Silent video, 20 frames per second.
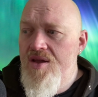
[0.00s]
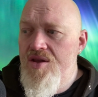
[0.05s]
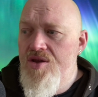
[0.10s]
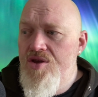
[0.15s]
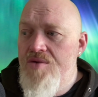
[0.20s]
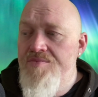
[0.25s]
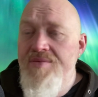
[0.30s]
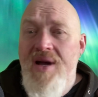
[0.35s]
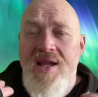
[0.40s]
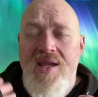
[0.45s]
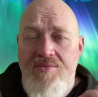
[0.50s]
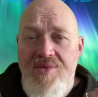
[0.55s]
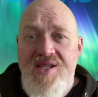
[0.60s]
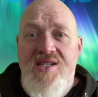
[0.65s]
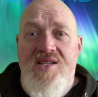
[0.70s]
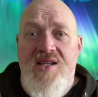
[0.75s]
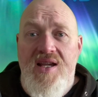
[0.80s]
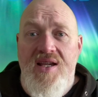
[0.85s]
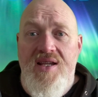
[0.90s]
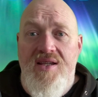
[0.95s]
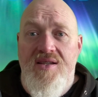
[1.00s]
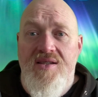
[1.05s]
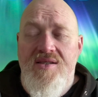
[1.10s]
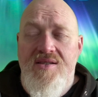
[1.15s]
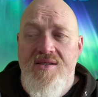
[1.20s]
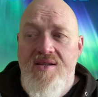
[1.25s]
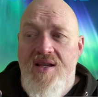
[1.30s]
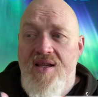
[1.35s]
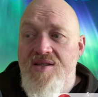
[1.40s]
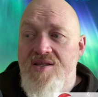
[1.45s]
you make
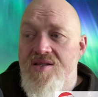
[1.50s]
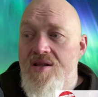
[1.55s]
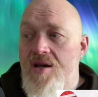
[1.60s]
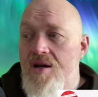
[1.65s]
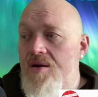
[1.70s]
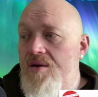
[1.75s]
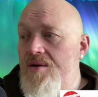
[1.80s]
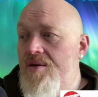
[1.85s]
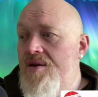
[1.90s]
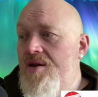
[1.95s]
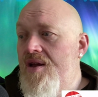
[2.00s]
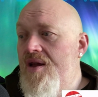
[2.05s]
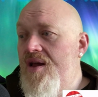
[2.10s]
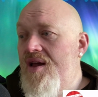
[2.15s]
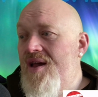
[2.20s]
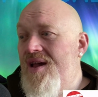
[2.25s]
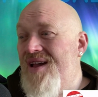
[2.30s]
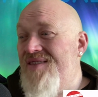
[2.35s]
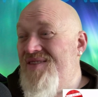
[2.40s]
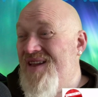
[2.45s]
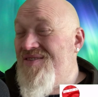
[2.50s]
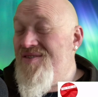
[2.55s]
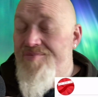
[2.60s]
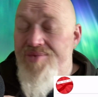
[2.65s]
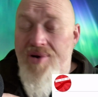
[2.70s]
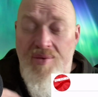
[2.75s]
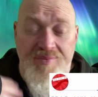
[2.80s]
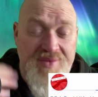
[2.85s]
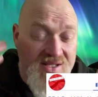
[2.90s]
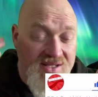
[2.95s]
mistakes. And so, and, and the
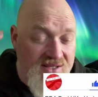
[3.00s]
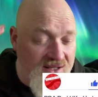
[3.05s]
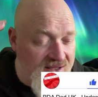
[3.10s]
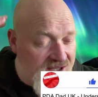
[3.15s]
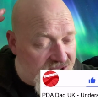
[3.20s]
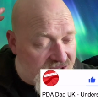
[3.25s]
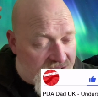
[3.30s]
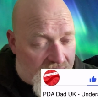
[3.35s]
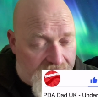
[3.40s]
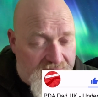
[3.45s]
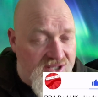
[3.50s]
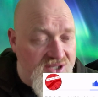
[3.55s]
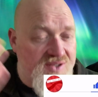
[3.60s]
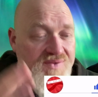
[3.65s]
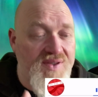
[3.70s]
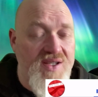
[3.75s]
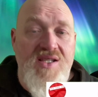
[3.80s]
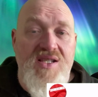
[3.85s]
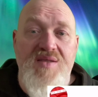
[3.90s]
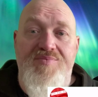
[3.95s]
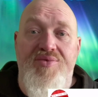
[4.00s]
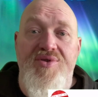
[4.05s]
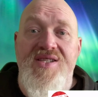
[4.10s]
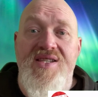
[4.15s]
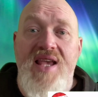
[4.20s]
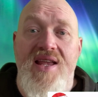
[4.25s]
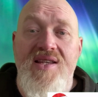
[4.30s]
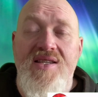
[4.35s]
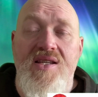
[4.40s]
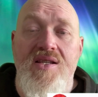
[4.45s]
problem is that so much of this is
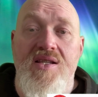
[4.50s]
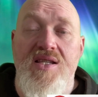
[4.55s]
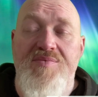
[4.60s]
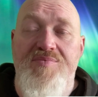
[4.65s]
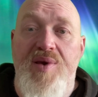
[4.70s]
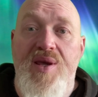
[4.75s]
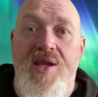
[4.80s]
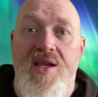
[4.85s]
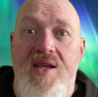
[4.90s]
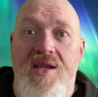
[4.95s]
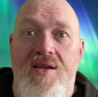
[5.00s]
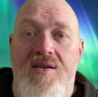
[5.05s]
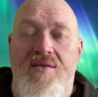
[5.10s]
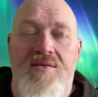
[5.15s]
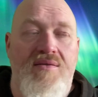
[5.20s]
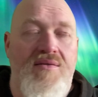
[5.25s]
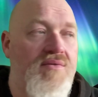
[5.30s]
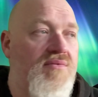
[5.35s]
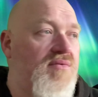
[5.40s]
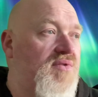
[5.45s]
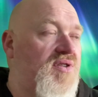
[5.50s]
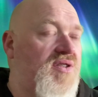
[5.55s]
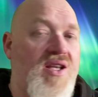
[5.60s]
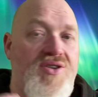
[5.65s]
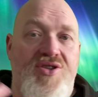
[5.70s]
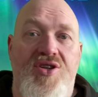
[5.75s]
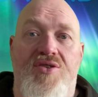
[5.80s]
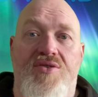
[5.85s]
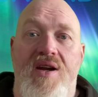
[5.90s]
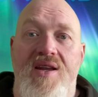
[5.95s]
presented as being
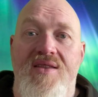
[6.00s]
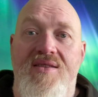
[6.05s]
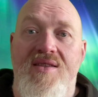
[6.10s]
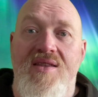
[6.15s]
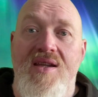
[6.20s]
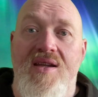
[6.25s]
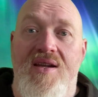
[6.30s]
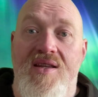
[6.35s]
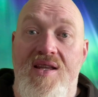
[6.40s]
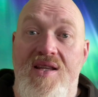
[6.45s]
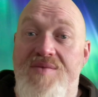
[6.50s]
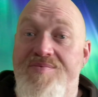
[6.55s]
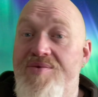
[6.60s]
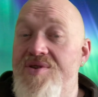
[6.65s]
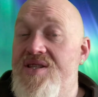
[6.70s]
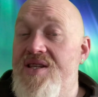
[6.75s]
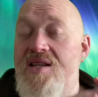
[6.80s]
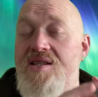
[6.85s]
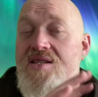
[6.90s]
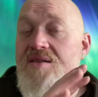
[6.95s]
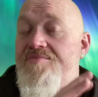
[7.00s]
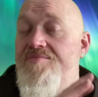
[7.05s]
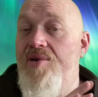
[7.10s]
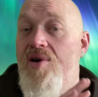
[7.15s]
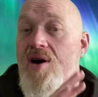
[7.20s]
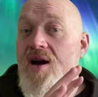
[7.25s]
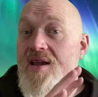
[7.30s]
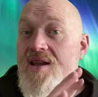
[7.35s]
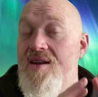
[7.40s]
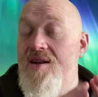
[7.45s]
such a great thing. And it's presented
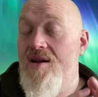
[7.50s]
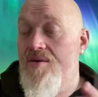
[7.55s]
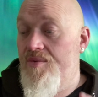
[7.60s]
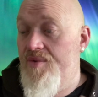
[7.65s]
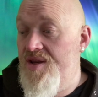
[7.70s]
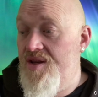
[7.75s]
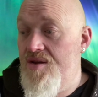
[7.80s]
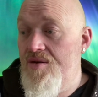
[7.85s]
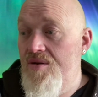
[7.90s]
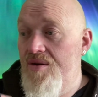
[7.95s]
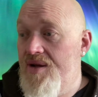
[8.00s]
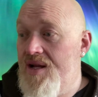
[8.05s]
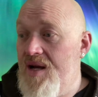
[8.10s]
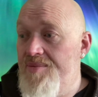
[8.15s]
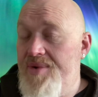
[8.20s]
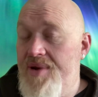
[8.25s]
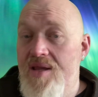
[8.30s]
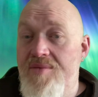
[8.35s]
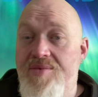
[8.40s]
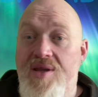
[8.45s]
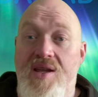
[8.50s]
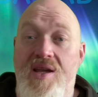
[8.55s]
by, you know, when you look up ABA,